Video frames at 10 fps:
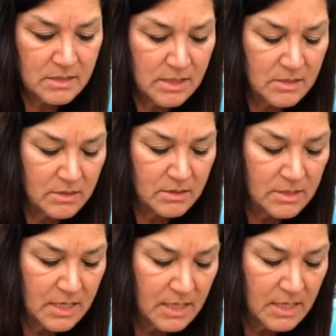seeds are
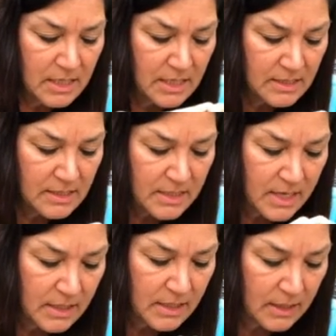teeny
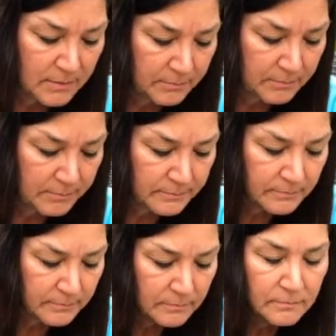tiny.
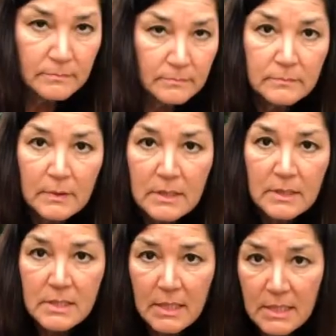
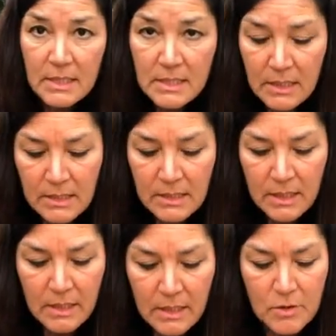Teeny, teeny,
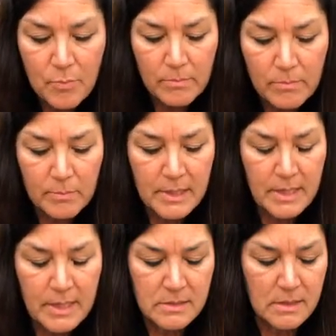tiny. You probably
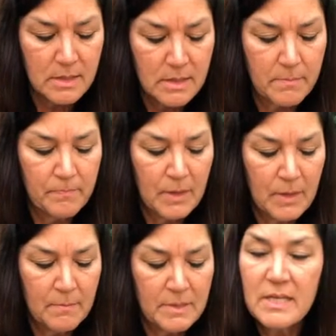can't see them,
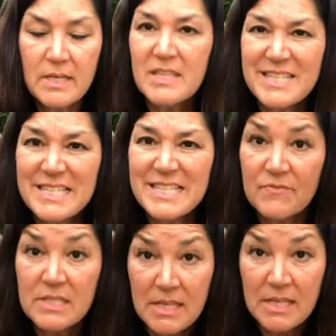but it's like the size
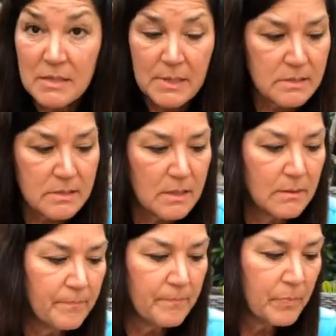of a sesame
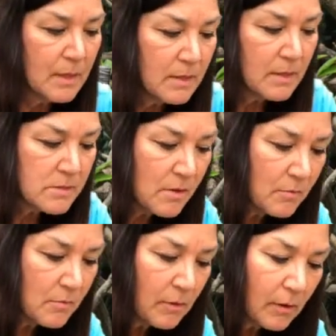seed.
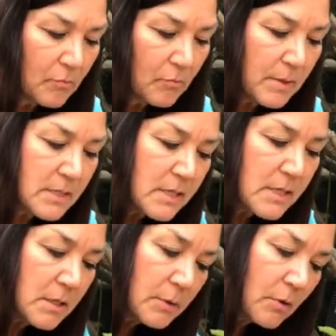So, because
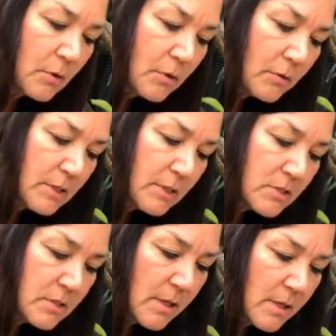I know what 1/4
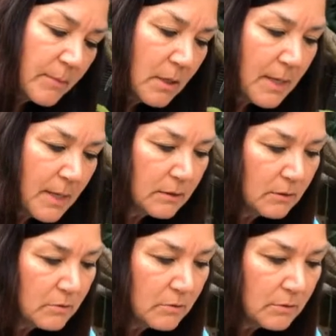inch is, I'm going to make a
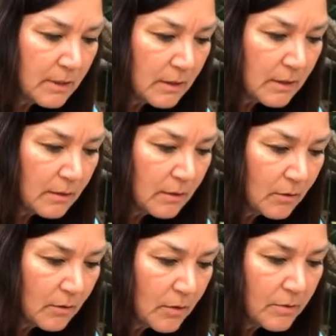little hole there,
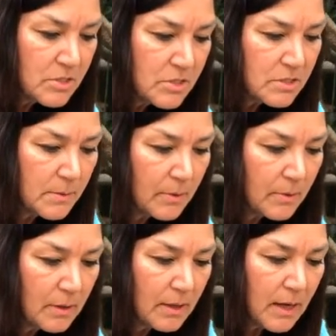1/4 inch deep.
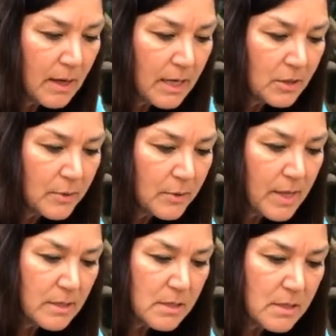I know where
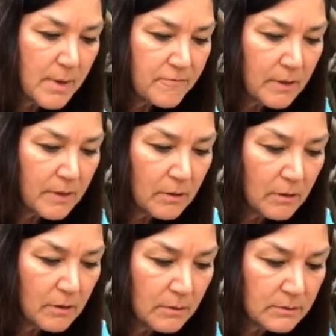that is on my finger.